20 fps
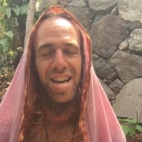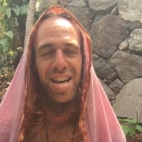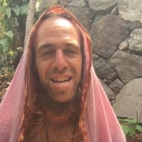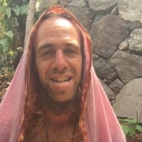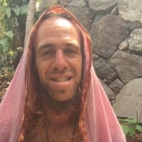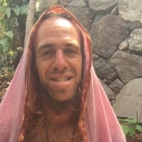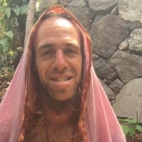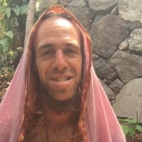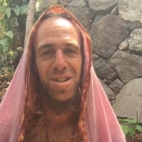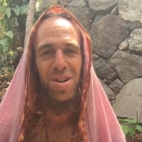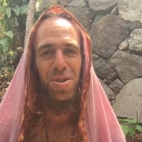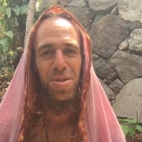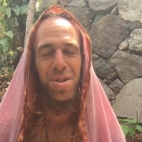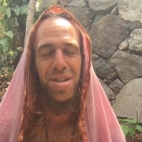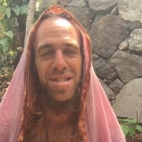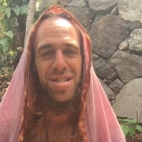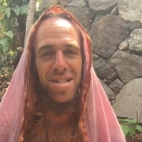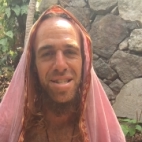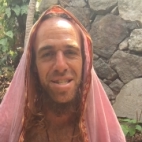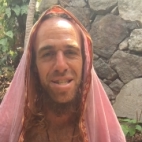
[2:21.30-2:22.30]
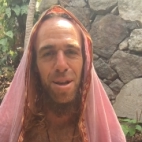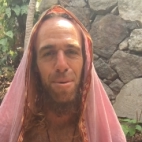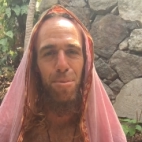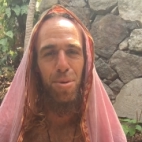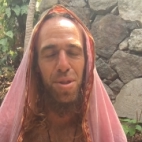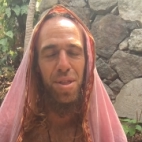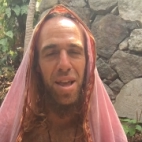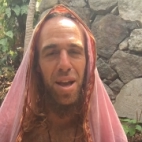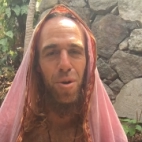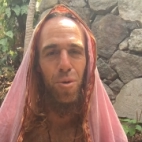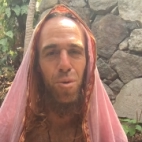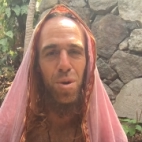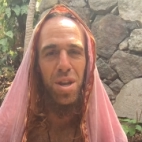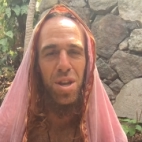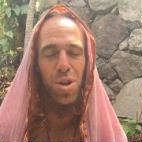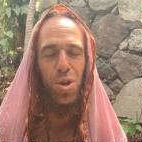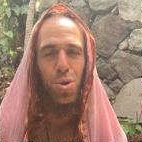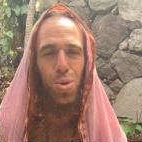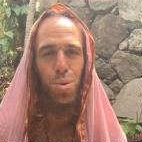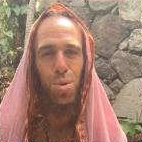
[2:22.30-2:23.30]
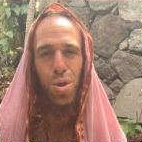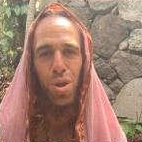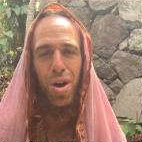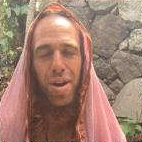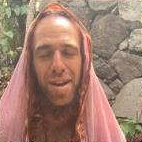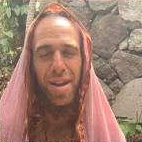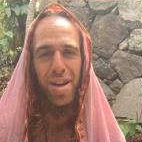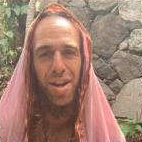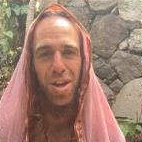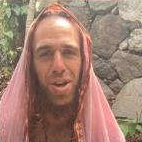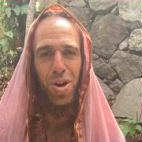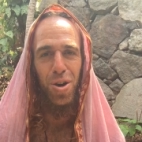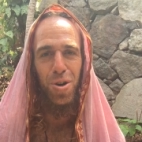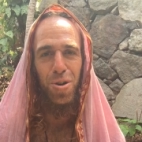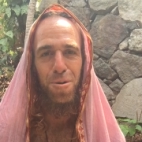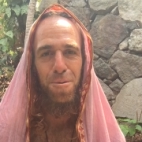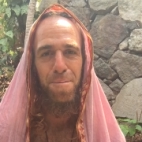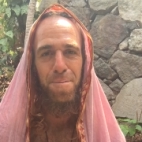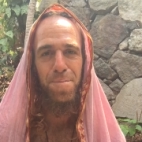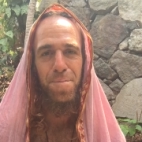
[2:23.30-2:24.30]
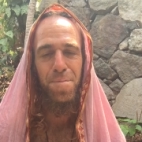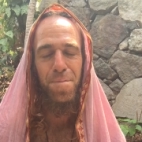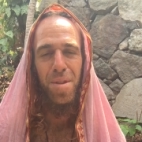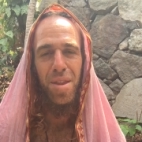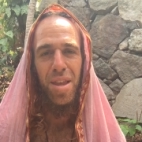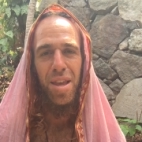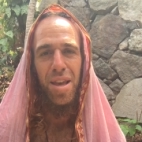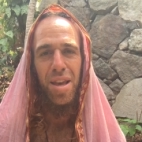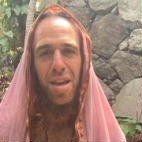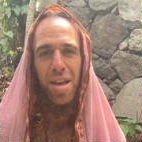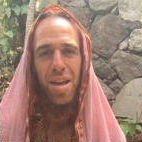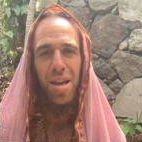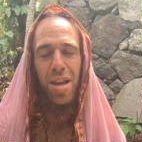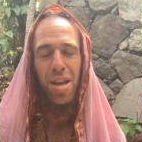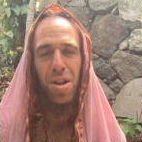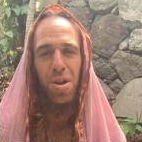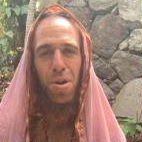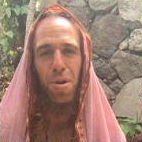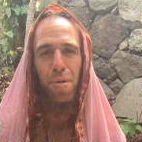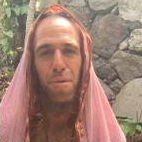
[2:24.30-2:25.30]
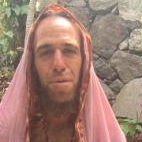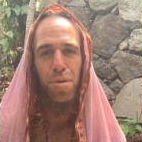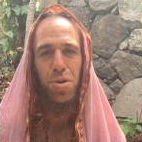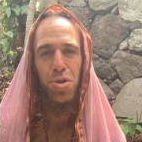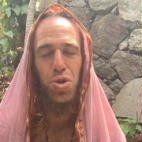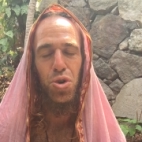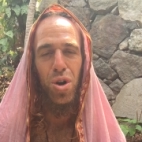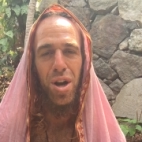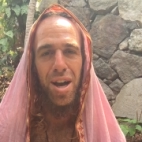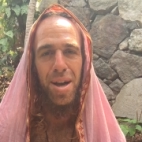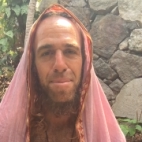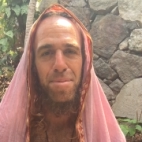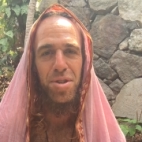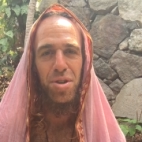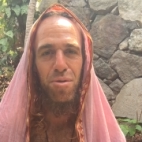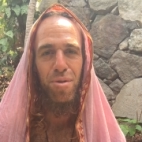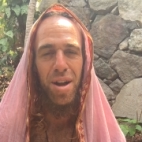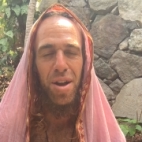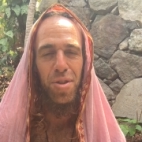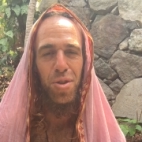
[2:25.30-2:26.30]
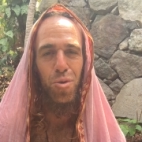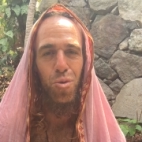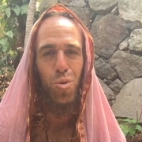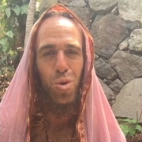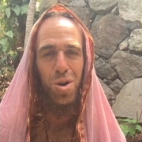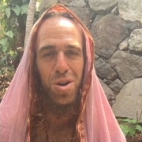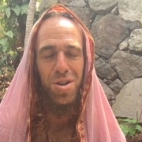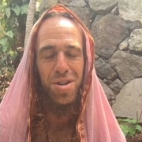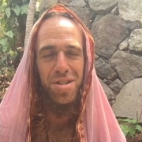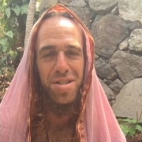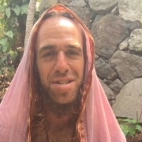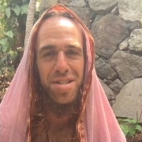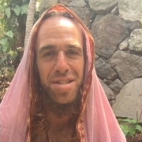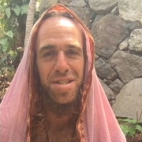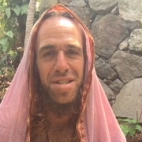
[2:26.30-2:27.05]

And so this is something that we knew long ago, you know, for tribes around the world.